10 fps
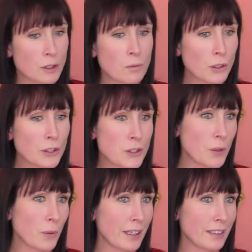the more you
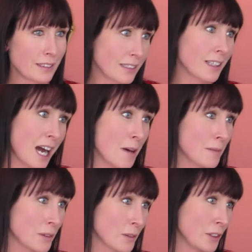do it, the
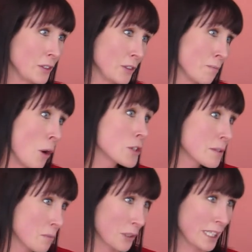calmer
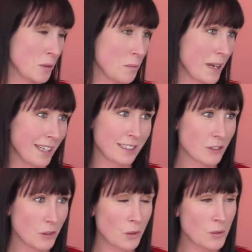most mornings will be.
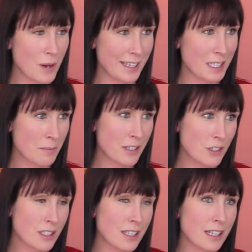It's not always, but
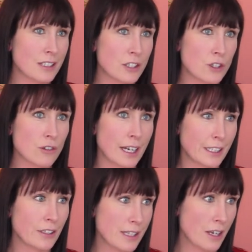it's just
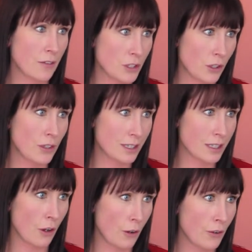training yourself to go
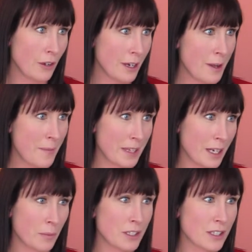slow,
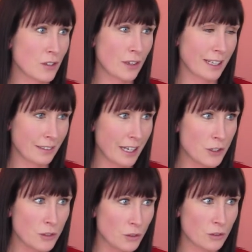which is not our
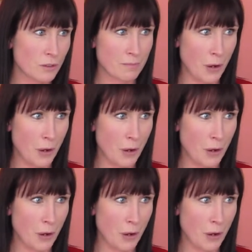natural